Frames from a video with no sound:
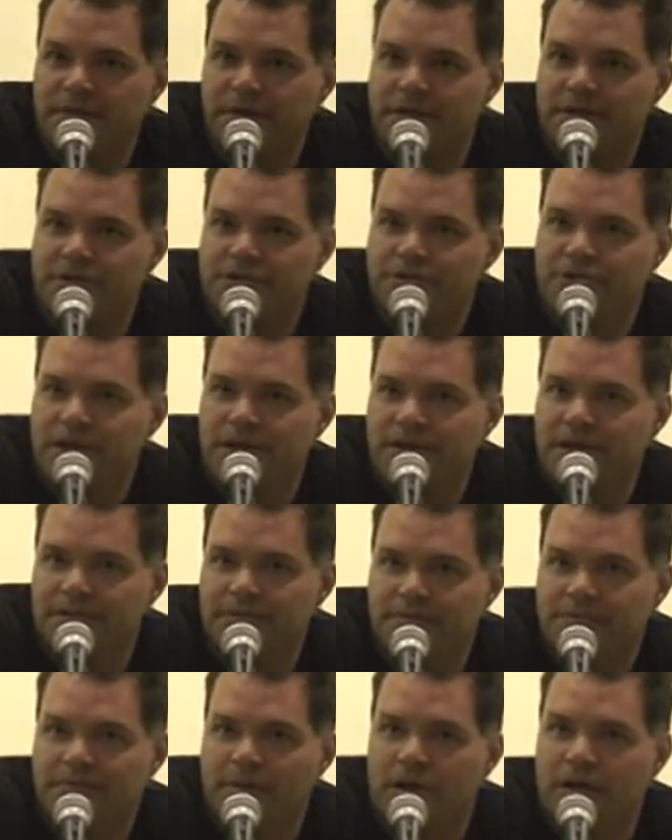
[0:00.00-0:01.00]
big
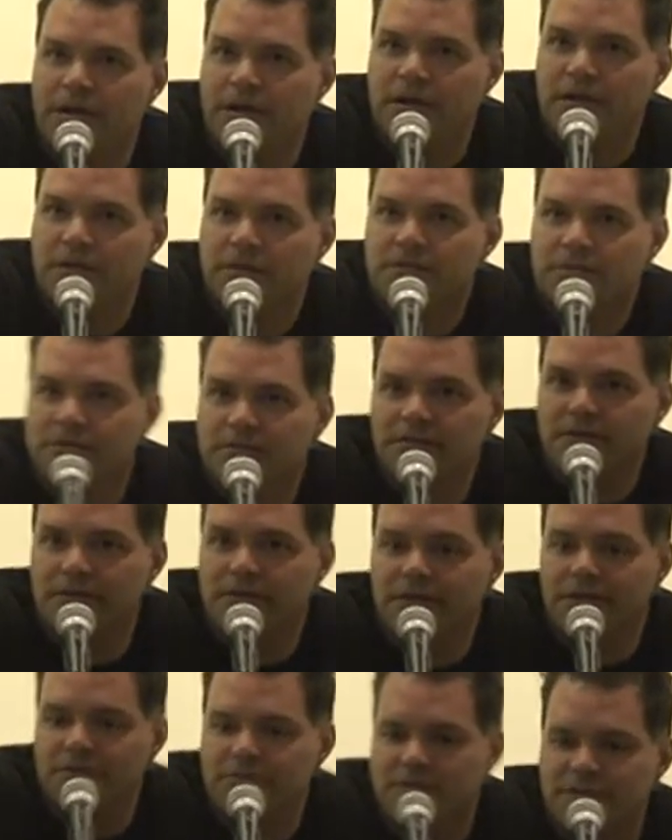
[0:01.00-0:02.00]
giant party, and
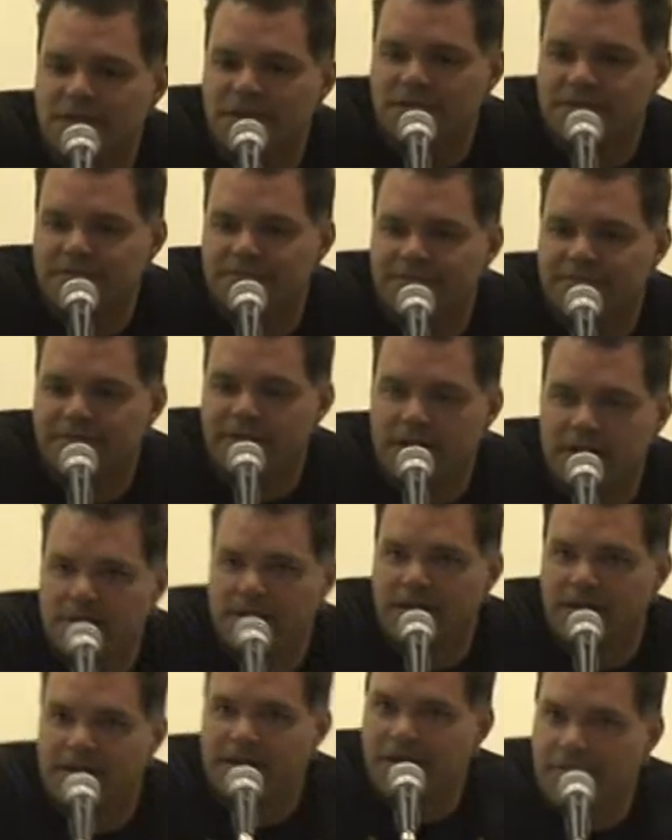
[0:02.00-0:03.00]
there was lots of
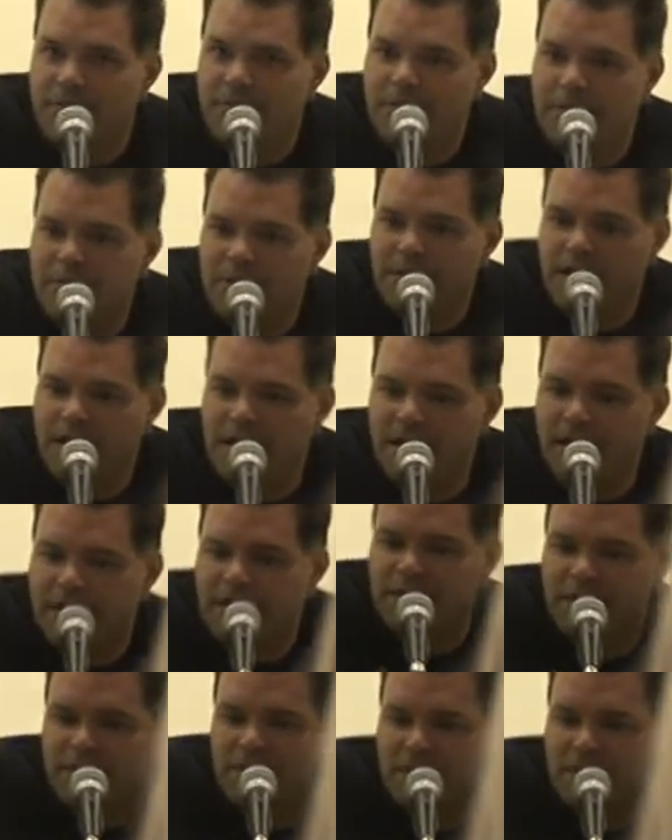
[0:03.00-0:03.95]
vodka. I remember that.